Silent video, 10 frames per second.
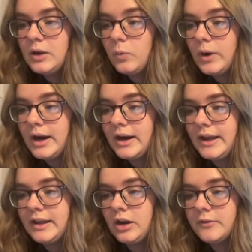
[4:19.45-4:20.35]
where
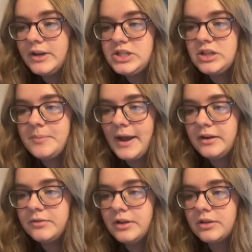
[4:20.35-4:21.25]
it cannot reach the back
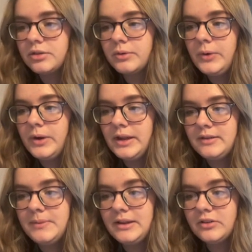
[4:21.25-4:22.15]
of their throat
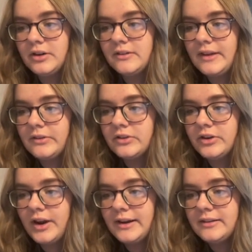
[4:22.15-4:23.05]
to make certain sounds
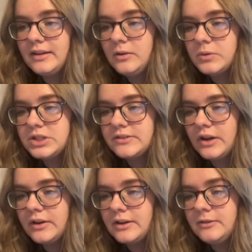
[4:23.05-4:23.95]
correctly, which is
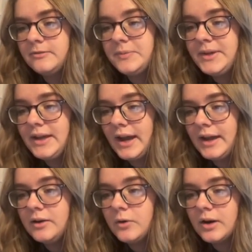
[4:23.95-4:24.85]
called a
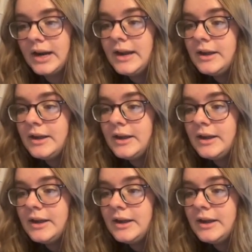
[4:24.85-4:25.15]
VPI or